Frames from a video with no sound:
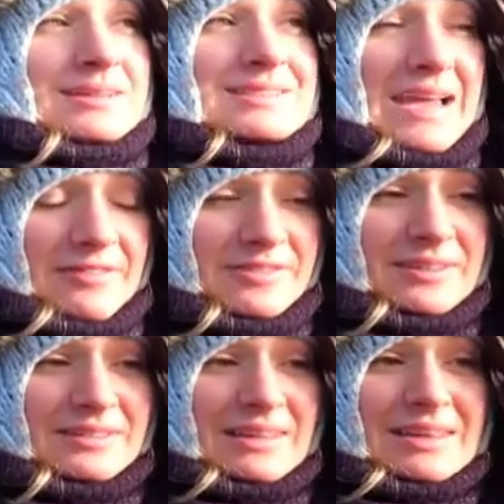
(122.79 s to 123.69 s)

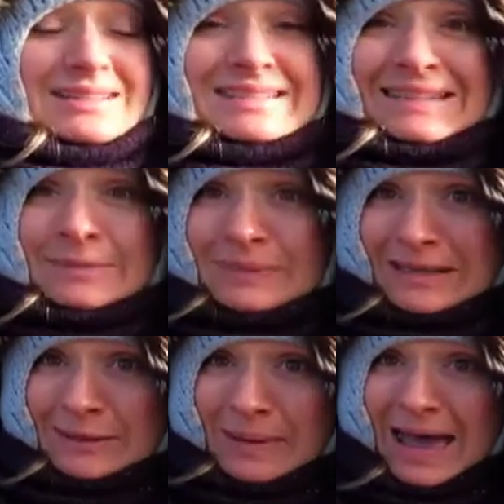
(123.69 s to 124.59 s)
Definitely
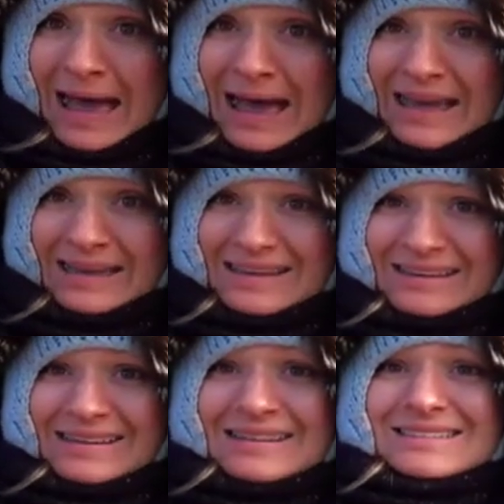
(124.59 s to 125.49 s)
sleeping
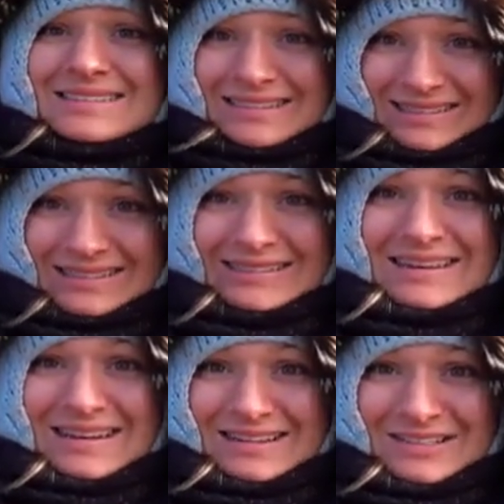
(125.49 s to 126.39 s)
bag to
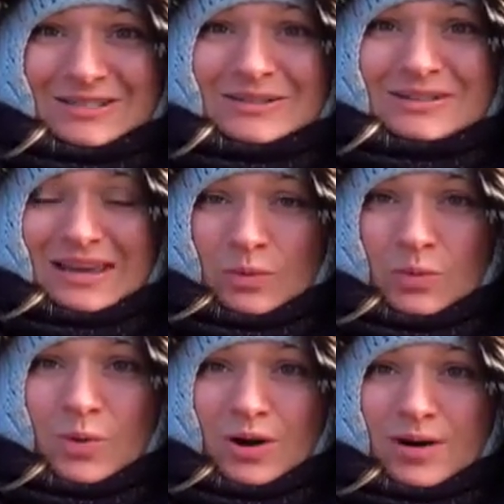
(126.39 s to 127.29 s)
get into, to get
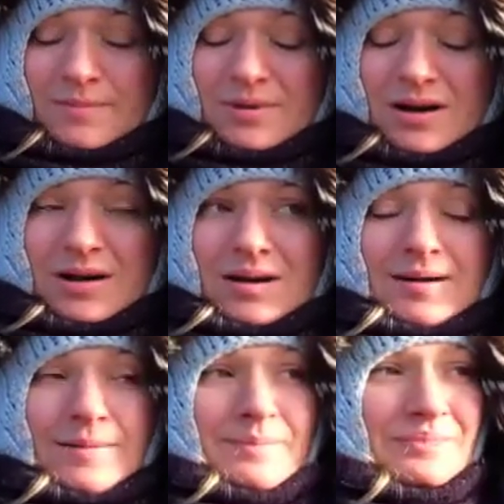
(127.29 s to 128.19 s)
warm.
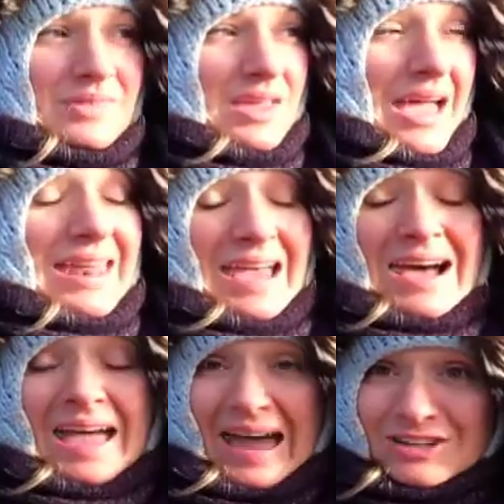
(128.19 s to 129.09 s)

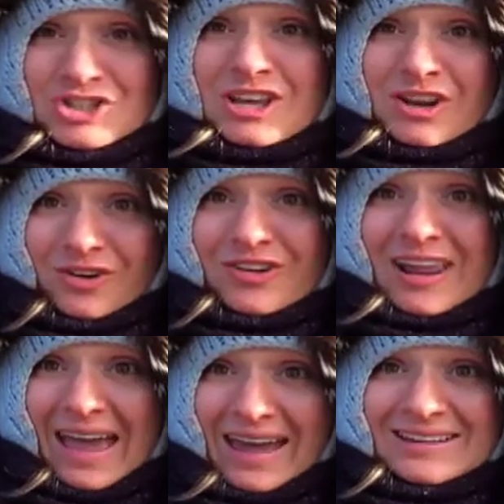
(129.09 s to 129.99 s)
A hatchet or
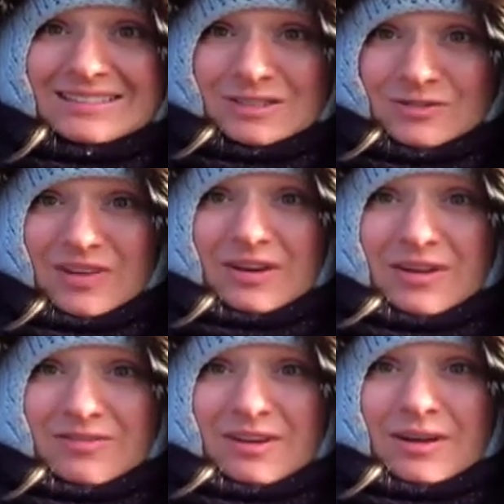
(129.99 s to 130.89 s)
an axe is
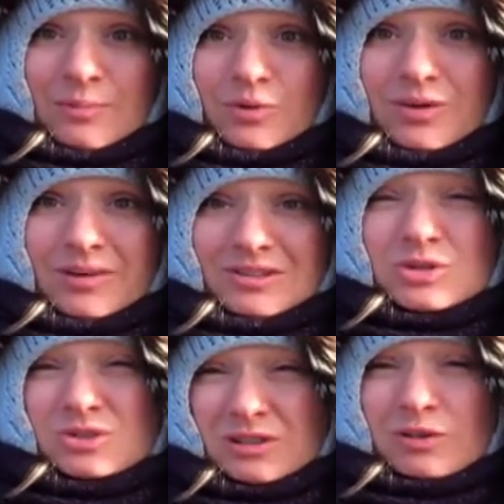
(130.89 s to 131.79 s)
very, very important.
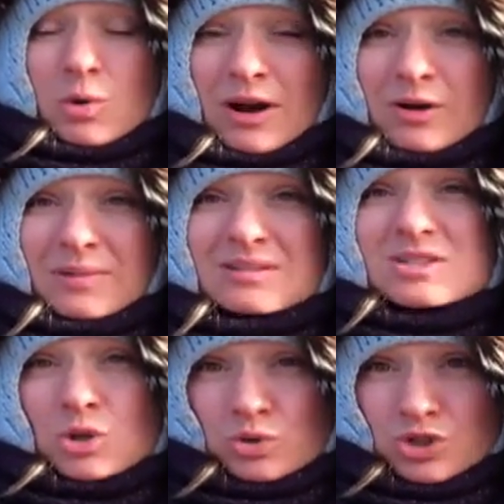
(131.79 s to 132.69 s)
It's usually a requirement.
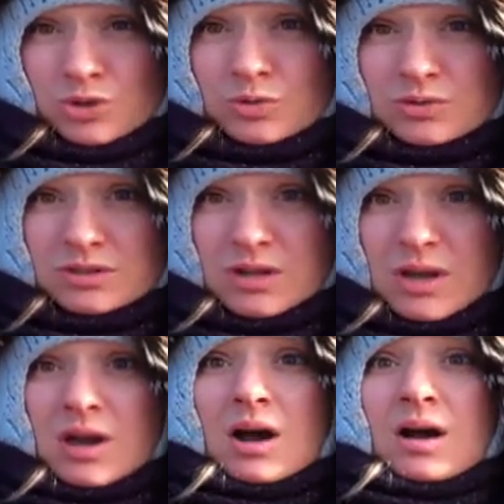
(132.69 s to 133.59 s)
Snowshoes
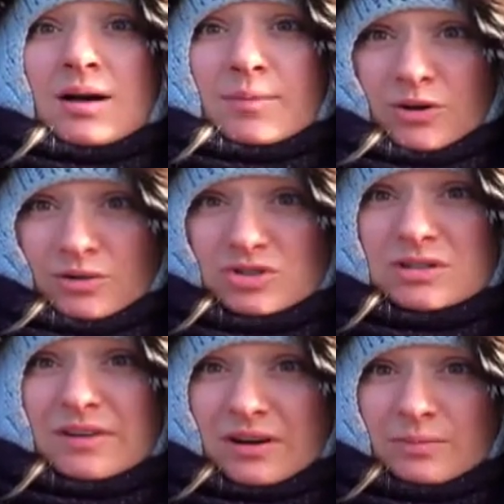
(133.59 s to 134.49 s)
are
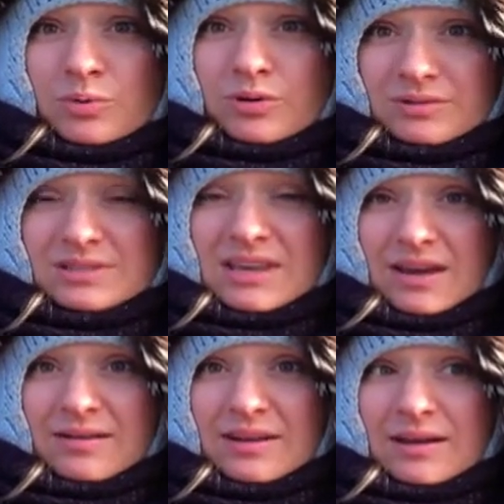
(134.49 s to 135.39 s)
usually very important to
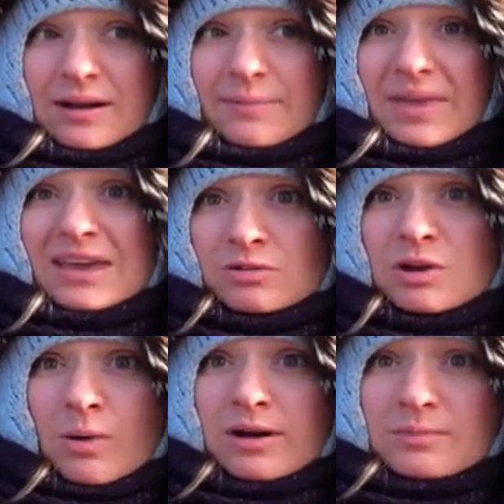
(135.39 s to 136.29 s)
carry, and a
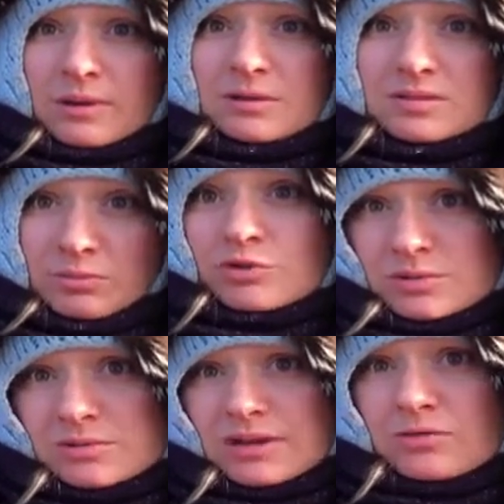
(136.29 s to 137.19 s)
requirement on
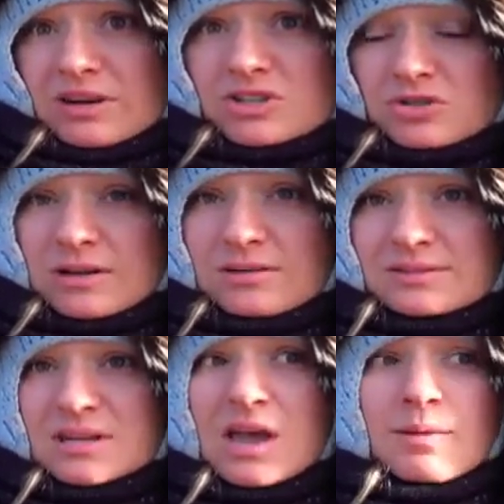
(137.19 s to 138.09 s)
most race
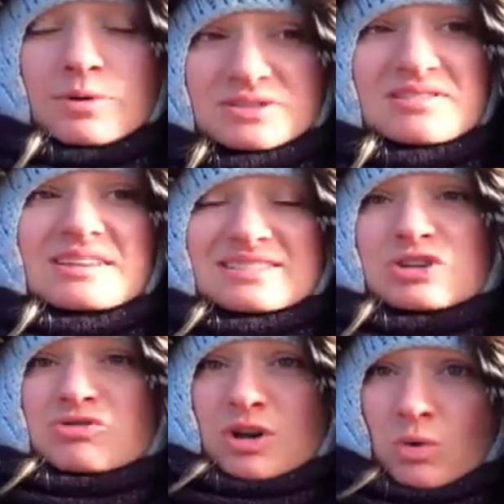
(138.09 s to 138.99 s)
trails. Most of the things
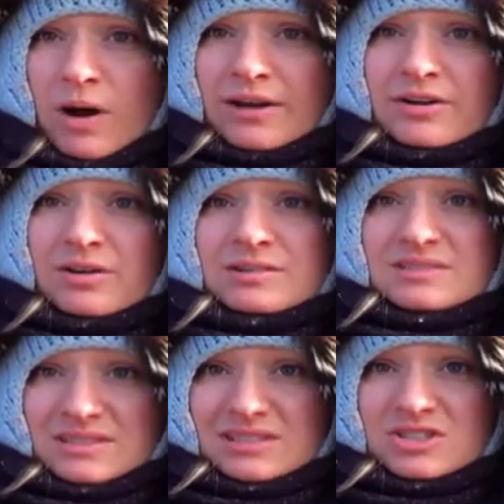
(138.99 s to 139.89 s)
that are required on
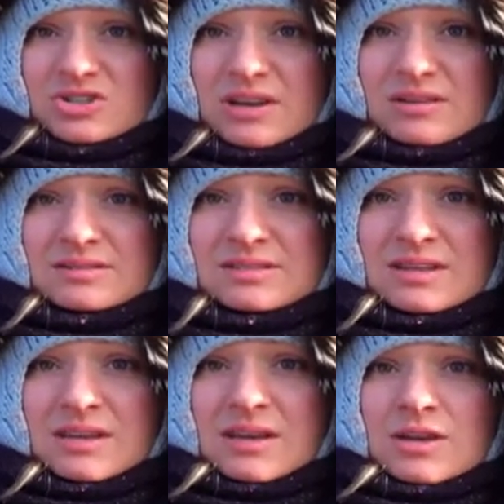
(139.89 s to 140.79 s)
distance trails,
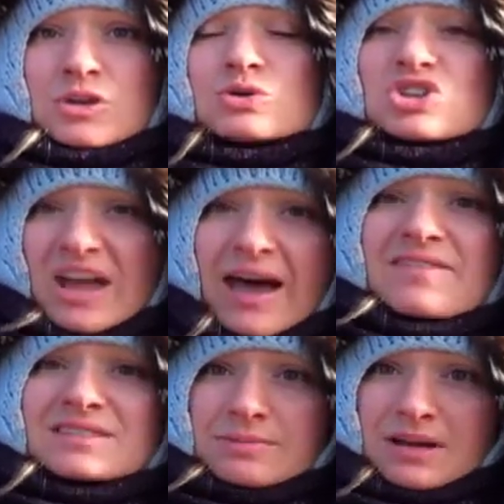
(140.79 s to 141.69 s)
you should
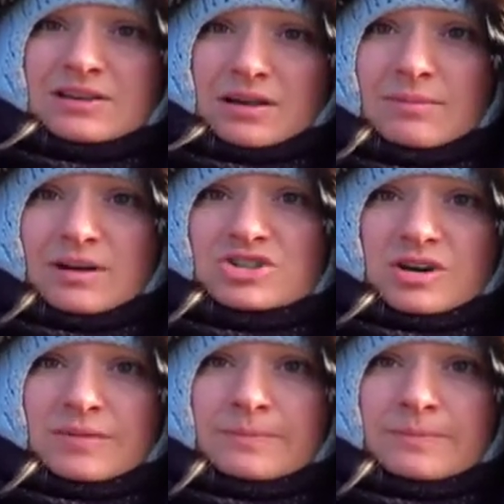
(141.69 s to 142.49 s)
have as a musher.